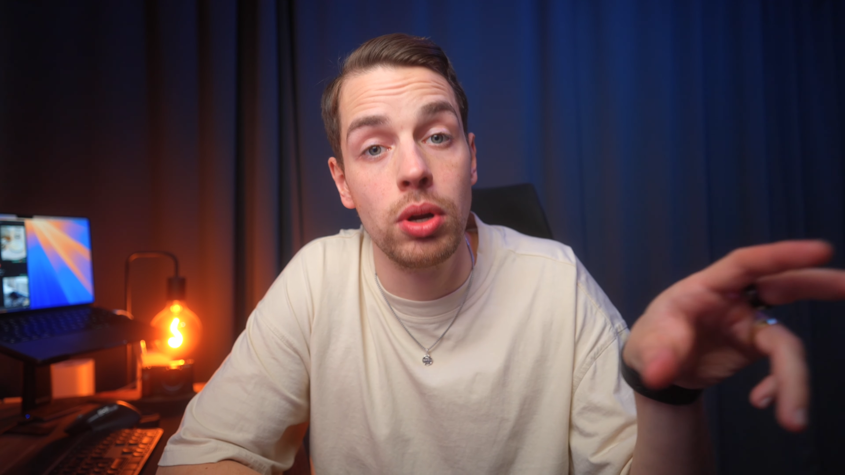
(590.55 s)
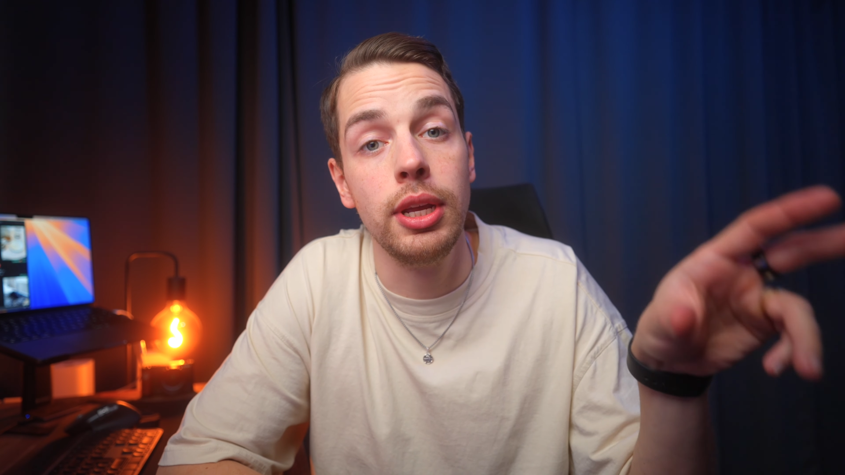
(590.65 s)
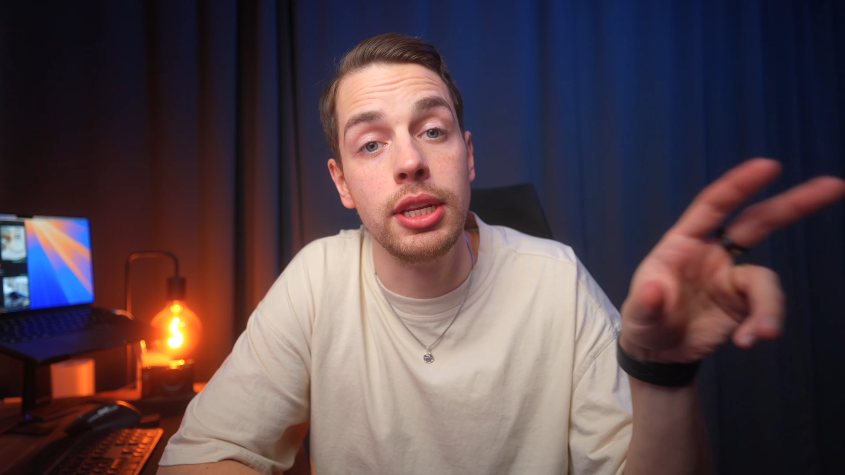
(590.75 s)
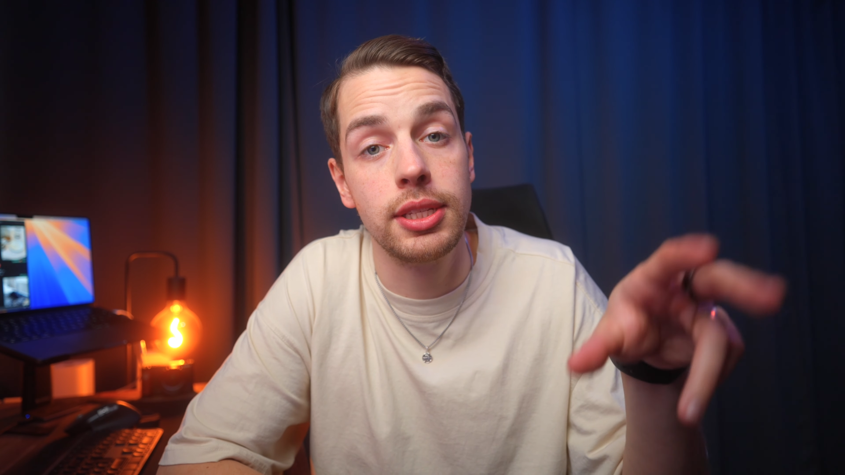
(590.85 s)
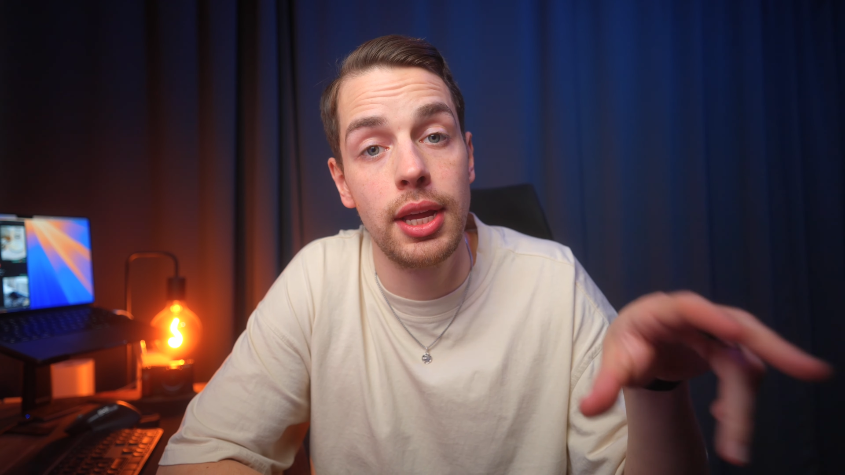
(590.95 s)

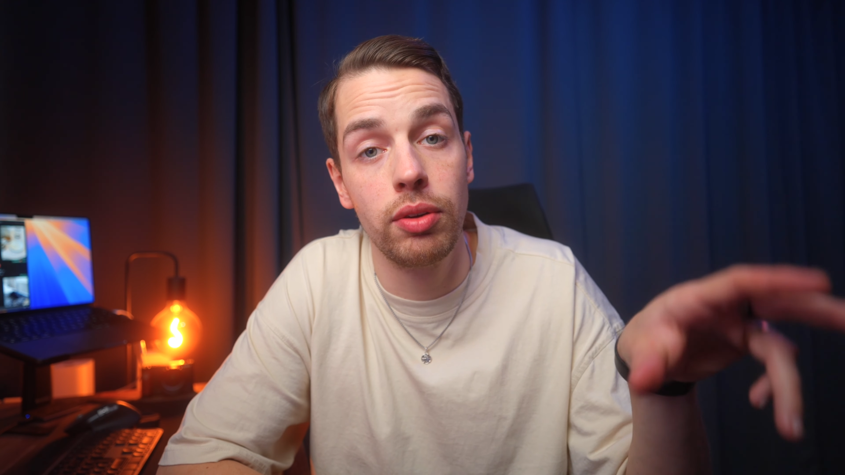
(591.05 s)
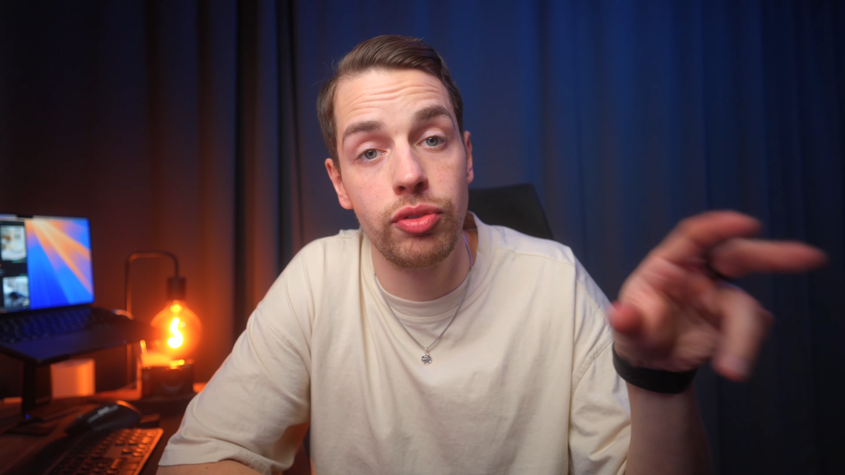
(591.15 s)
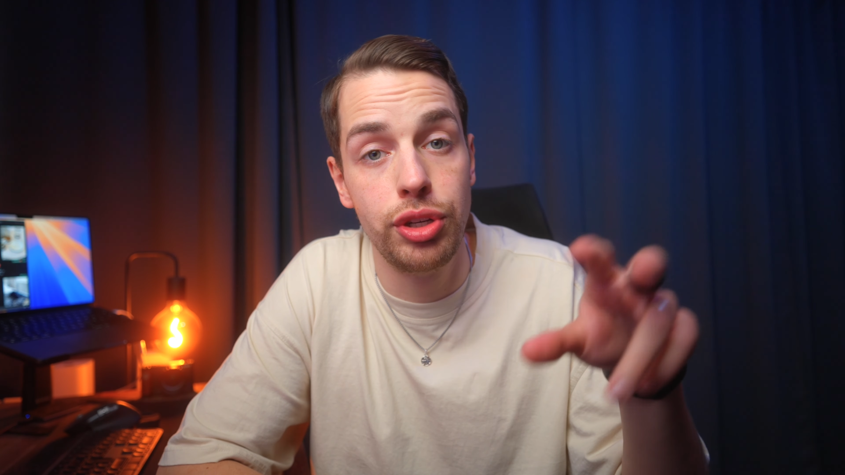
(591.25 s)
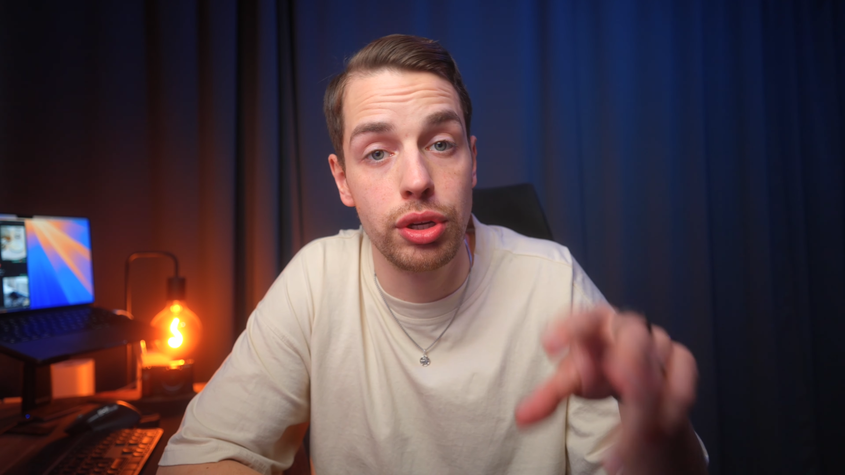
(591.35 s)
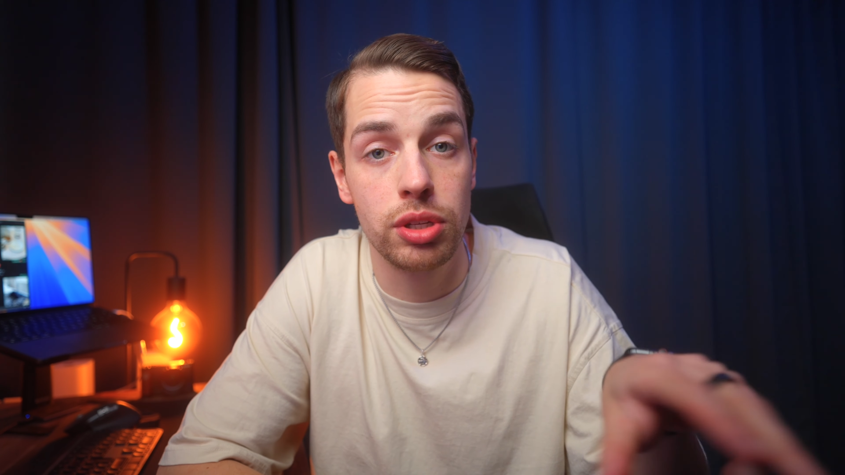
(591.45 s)
instead of
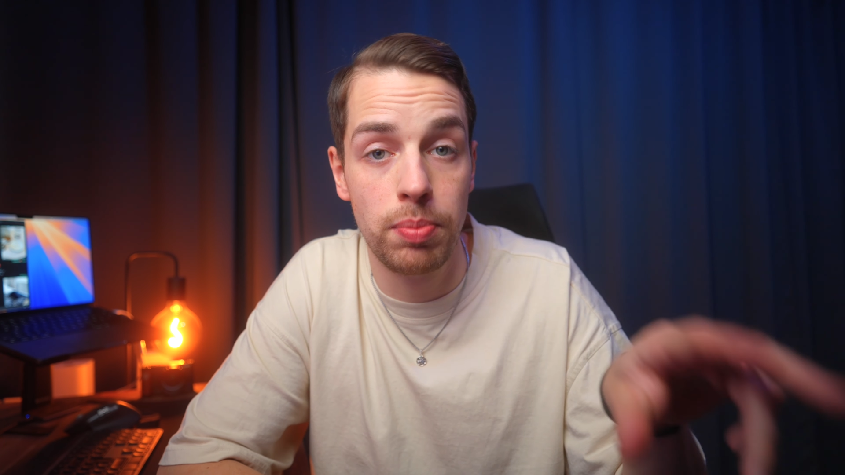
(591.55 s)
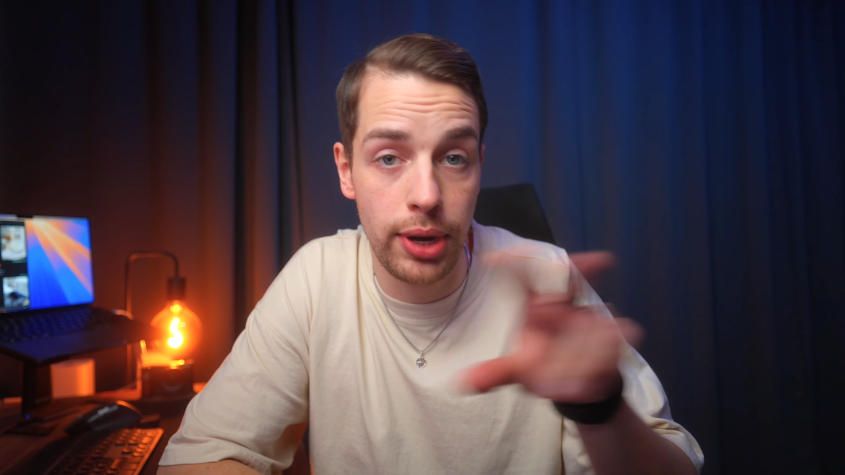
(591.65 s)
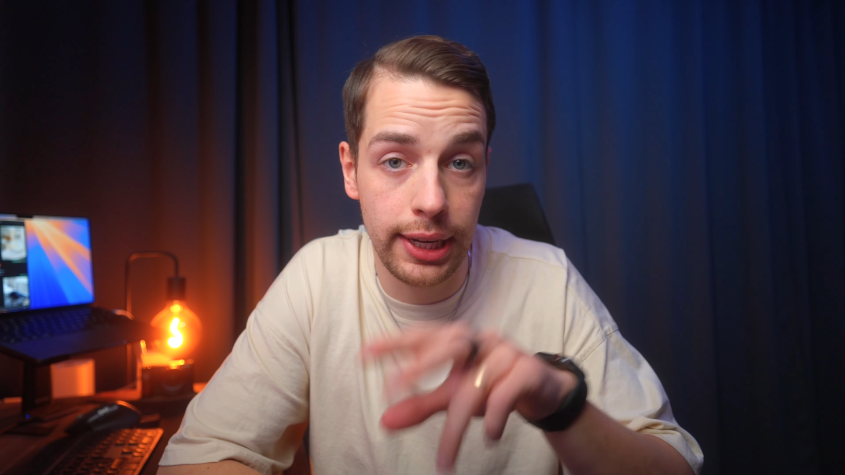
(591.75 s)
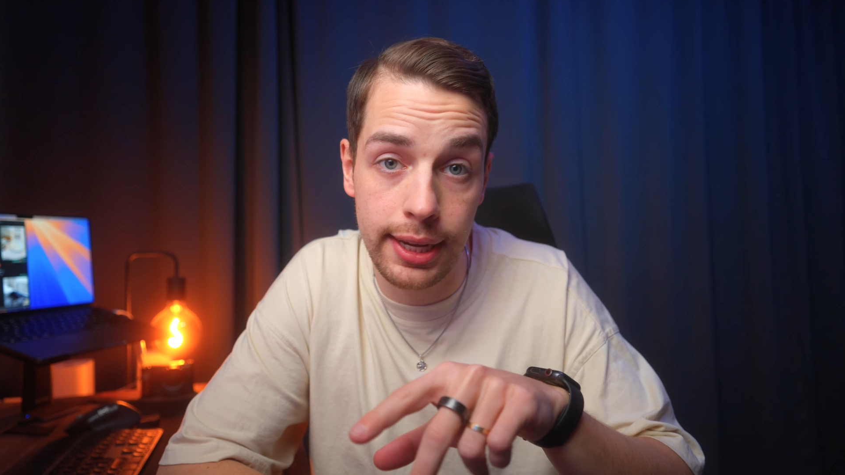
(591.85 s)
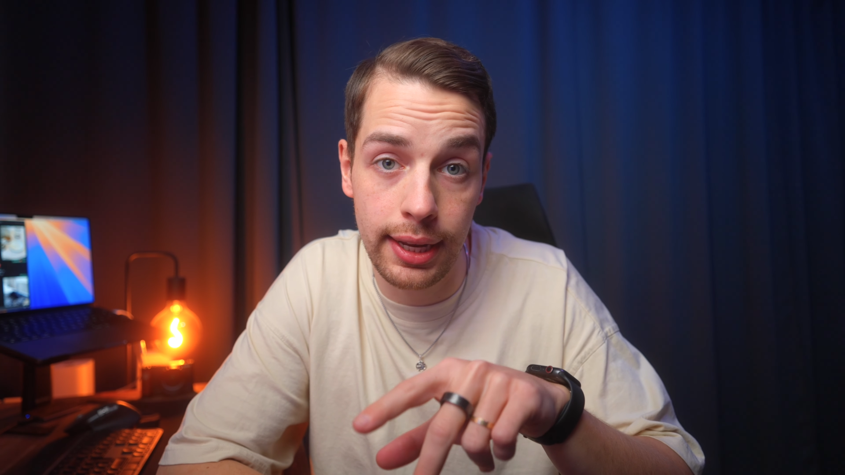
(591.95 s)
just
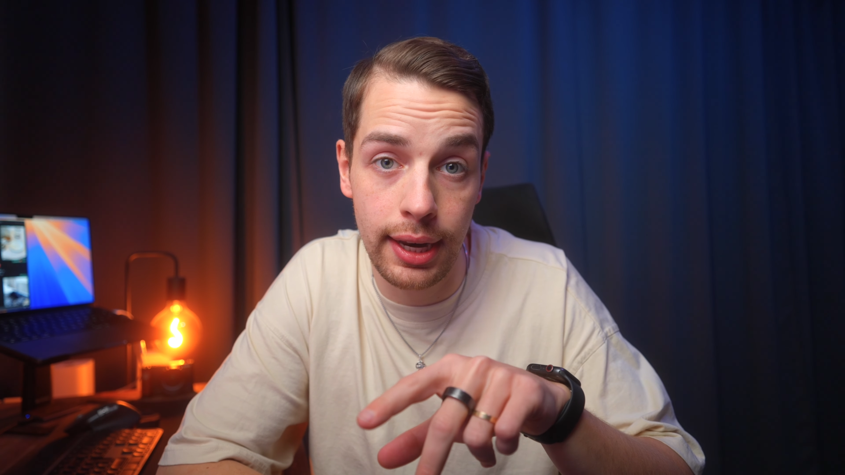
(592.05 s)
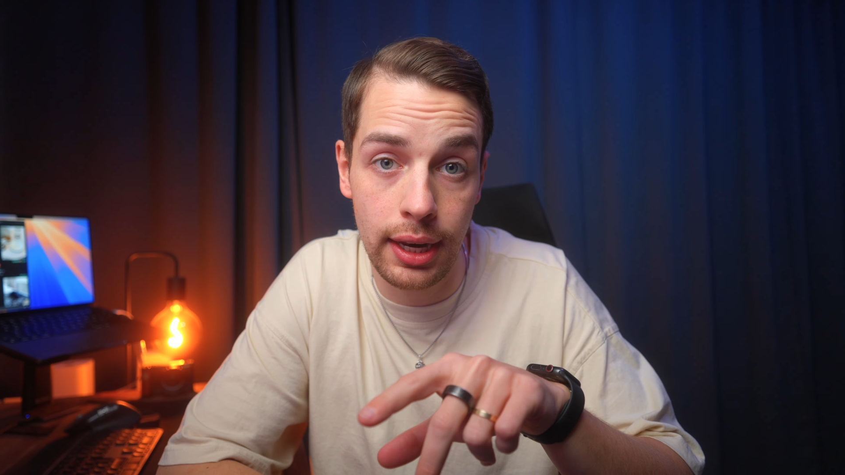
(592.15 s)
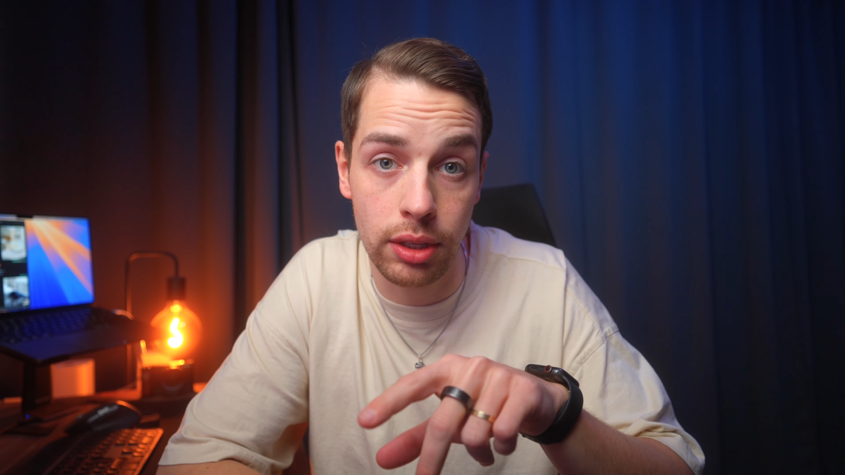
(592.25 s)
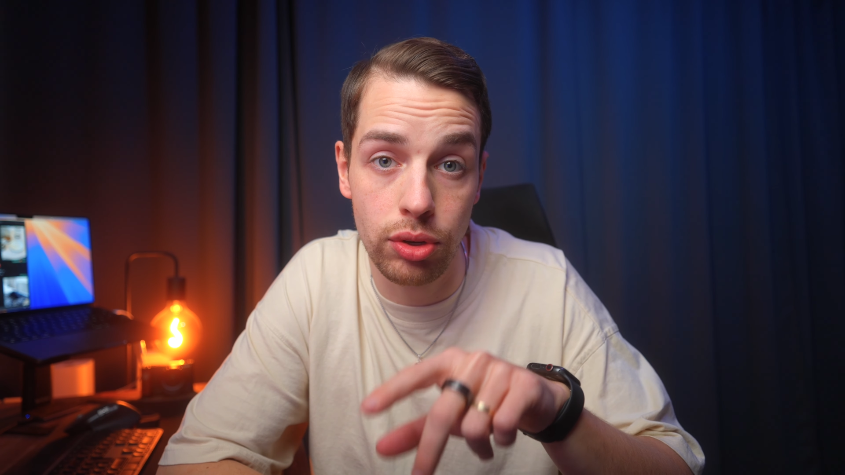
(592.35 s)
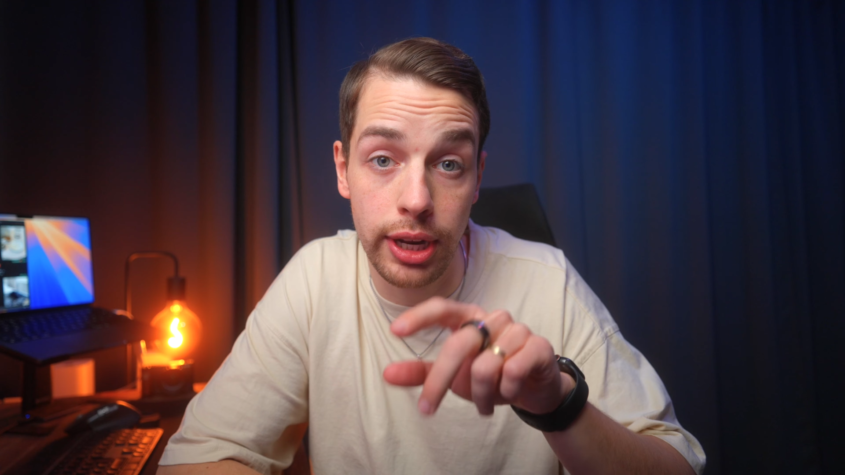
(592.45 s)
bringing it
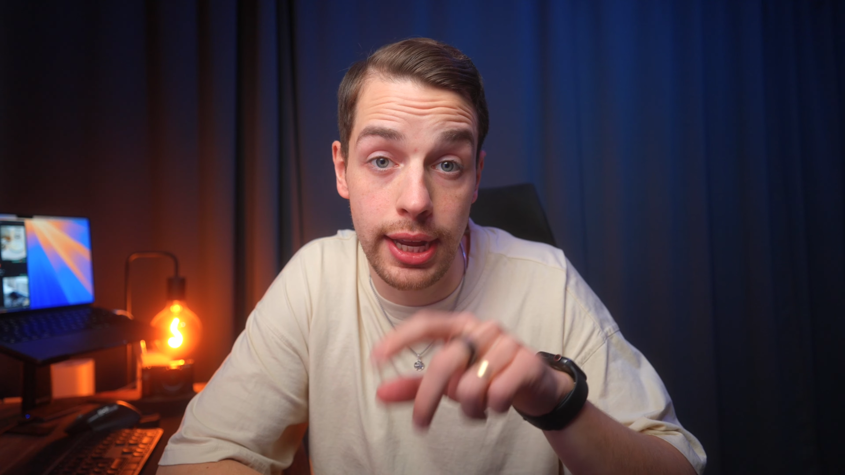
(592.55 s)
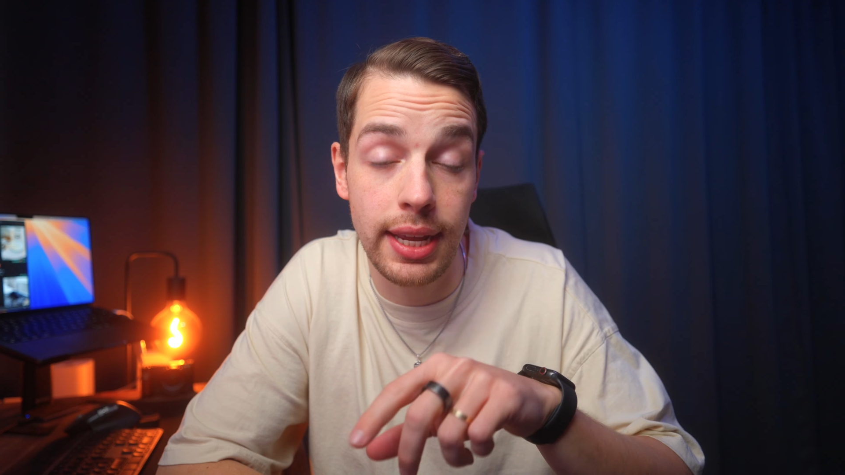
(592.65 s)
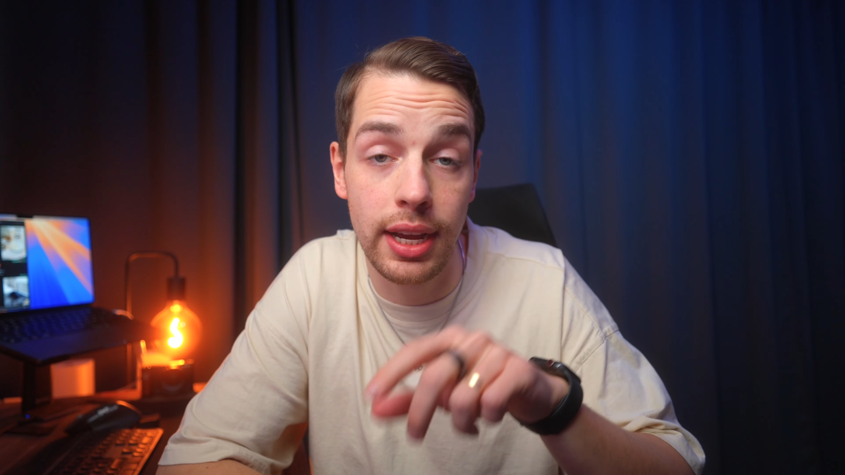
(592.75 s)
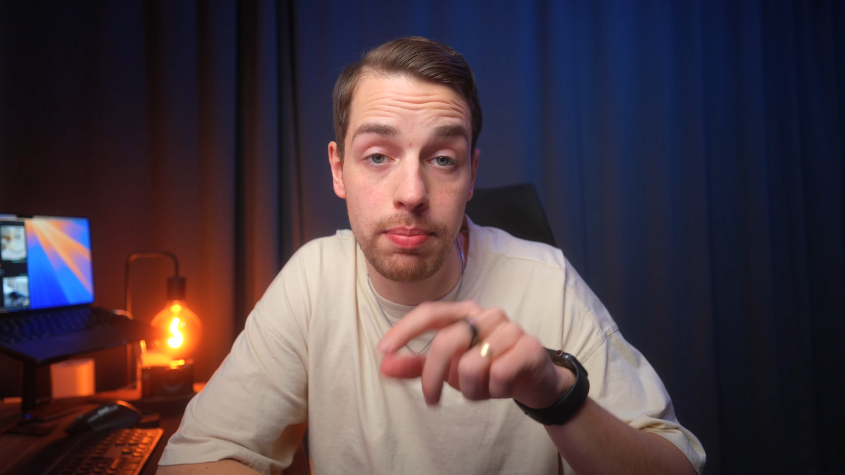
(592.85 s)
into the AI